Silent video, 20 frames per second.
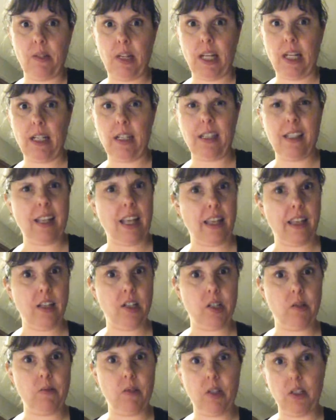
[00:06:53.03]
I think
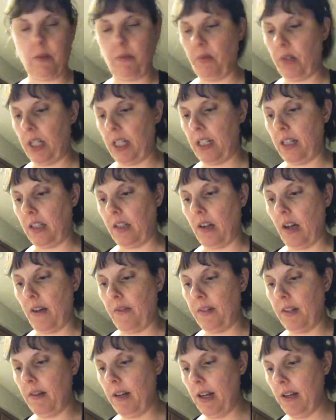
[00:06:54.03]
she would just put it in the
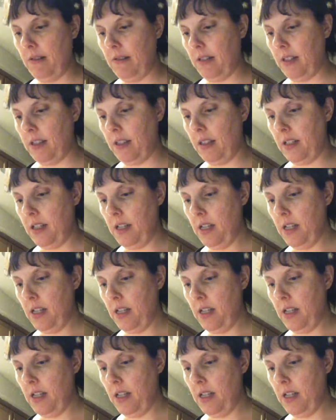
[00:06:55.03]
coffee grounds.